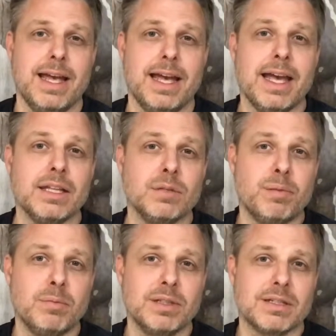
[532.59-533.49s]
And the
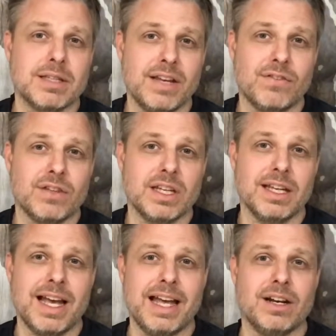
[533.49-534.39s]
public
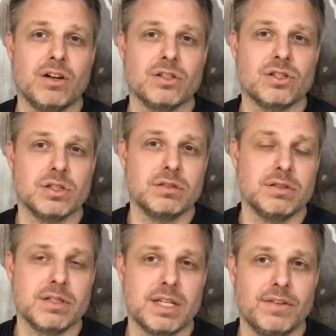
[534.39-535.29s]
safety and our
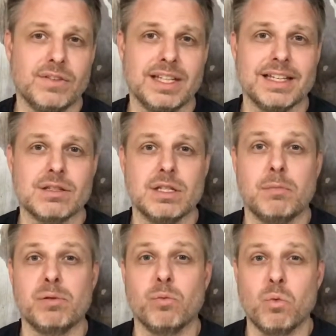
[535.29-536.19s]
children's safety is
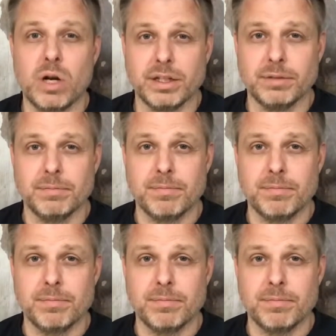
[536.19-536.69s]
number one.